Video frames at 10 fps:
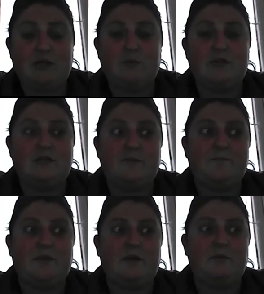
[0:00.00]
was
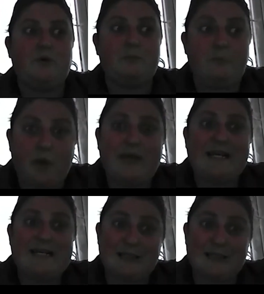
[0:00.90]

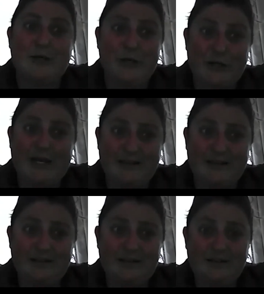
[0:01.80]
promoting his
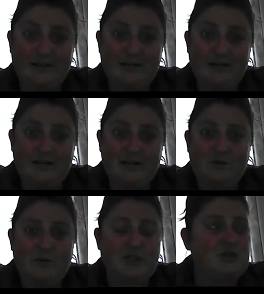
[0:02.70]
learning,
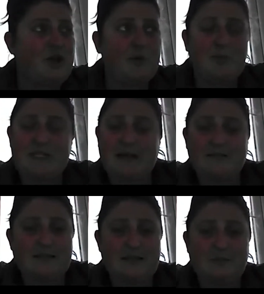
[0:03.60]
which nobody
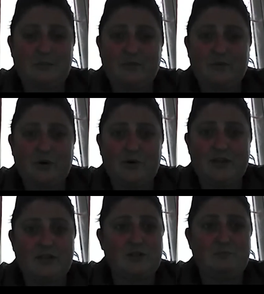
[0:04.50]
else did before.
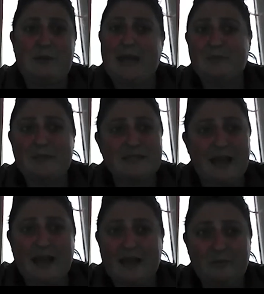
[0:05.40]
They just
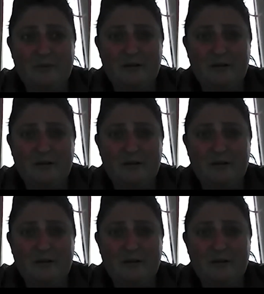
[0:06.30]
babysat him.